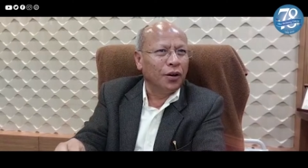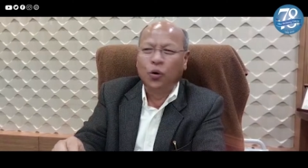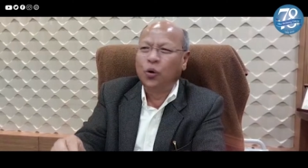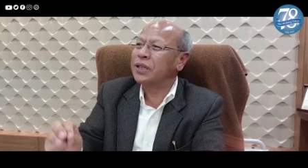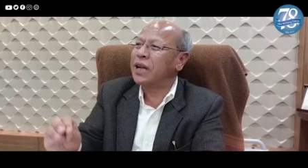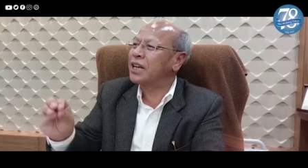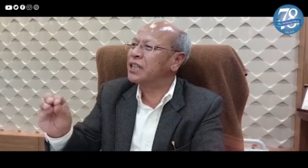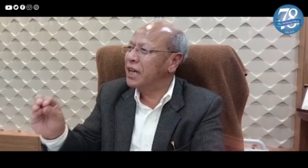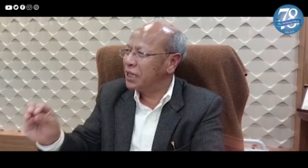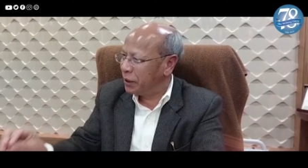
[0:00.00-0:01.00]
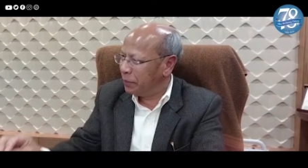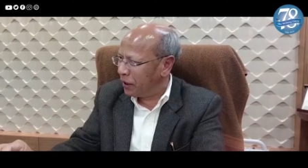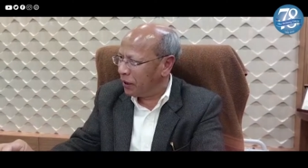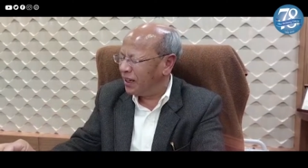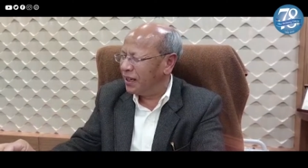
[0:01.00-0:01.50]
who's accessible
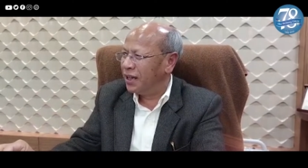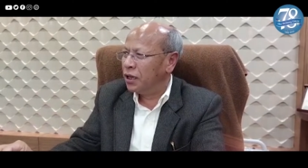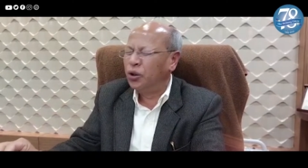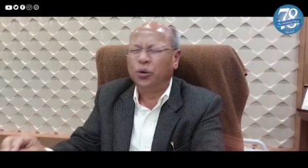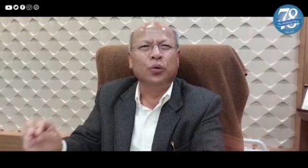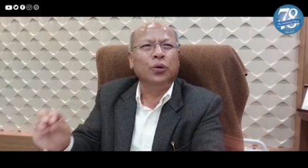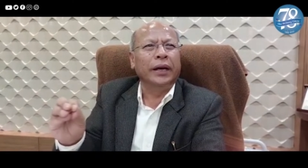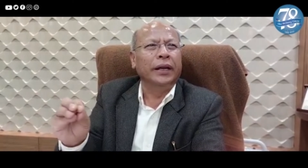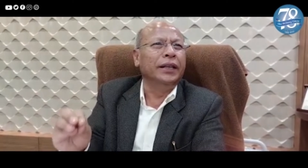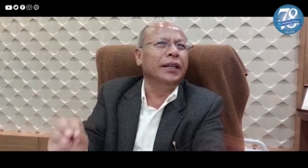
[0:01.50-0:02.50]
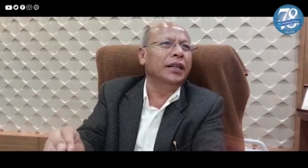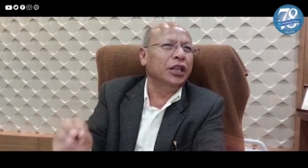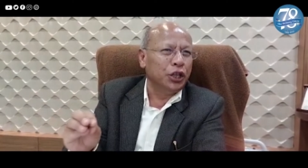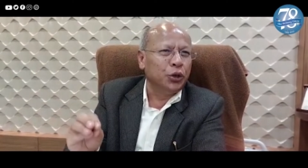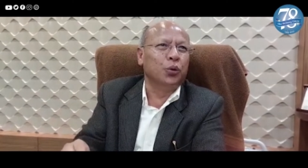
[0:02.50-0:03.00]
to any
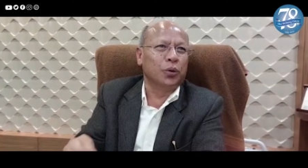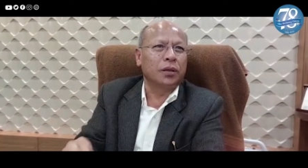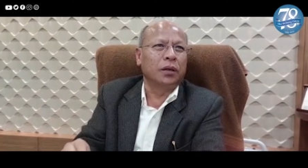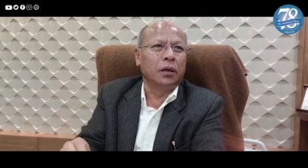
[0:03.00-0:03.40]
issues